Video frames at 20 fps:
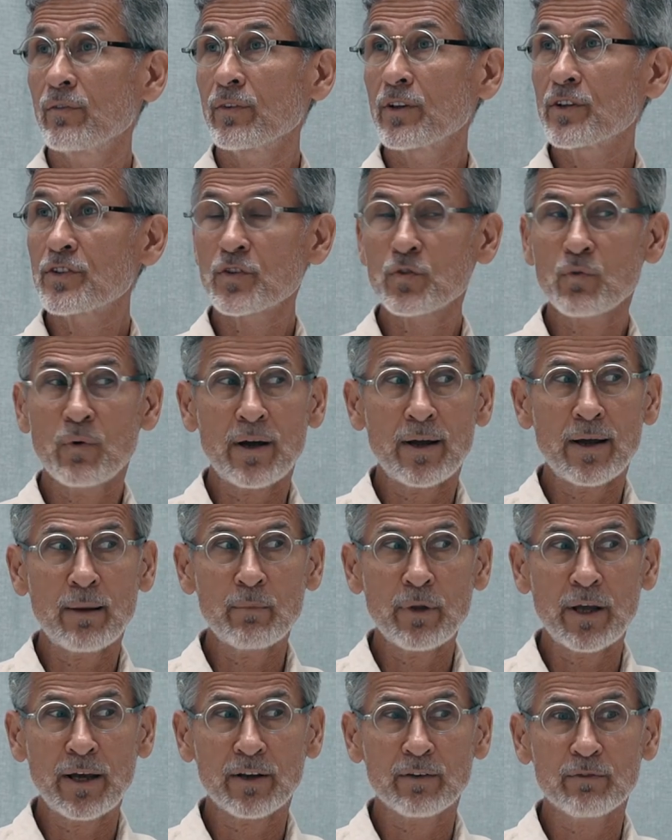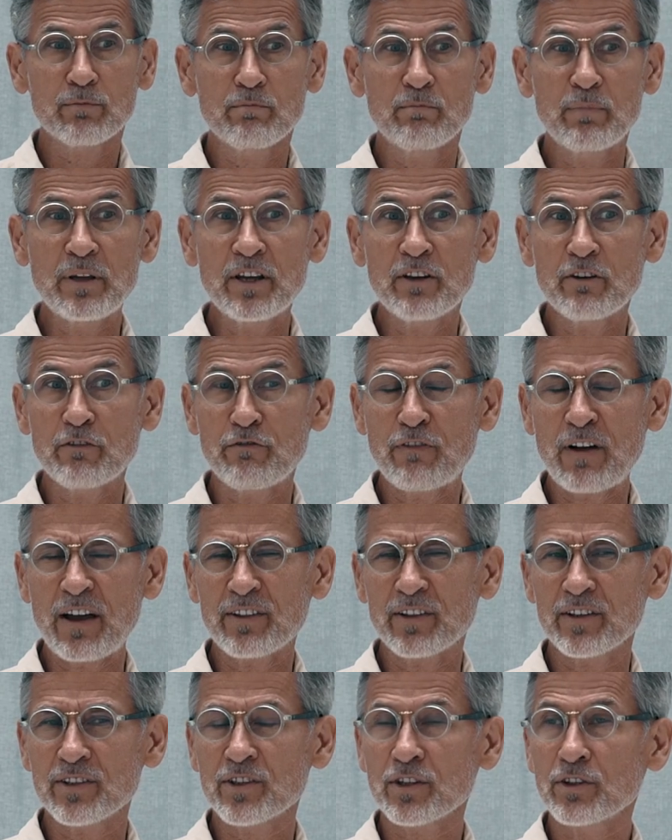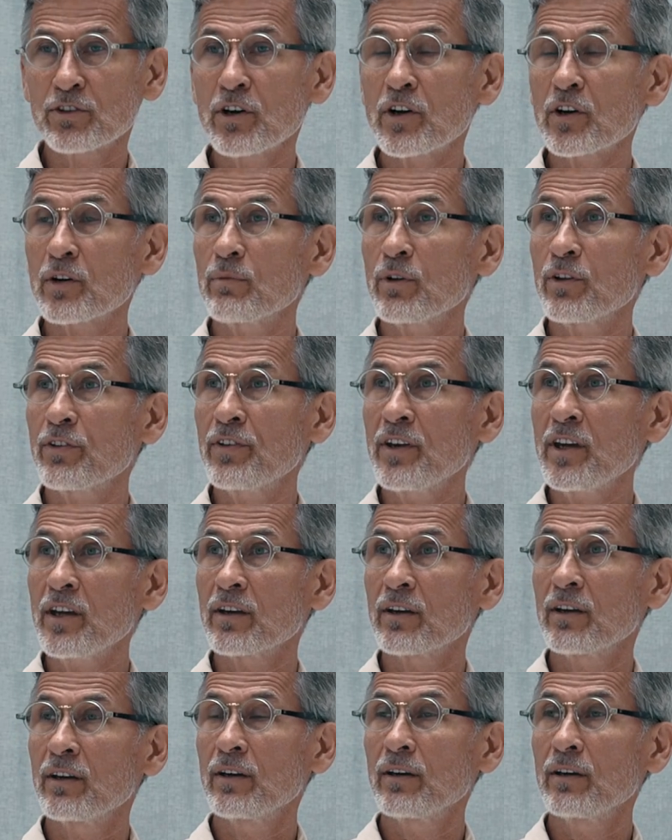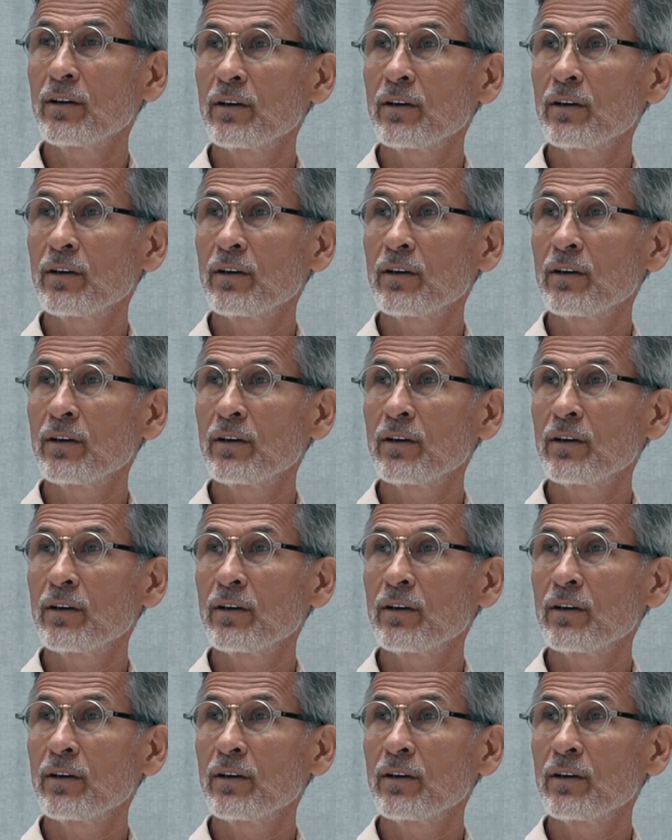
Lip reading: This is why I'm like, being a father is a terrible thing.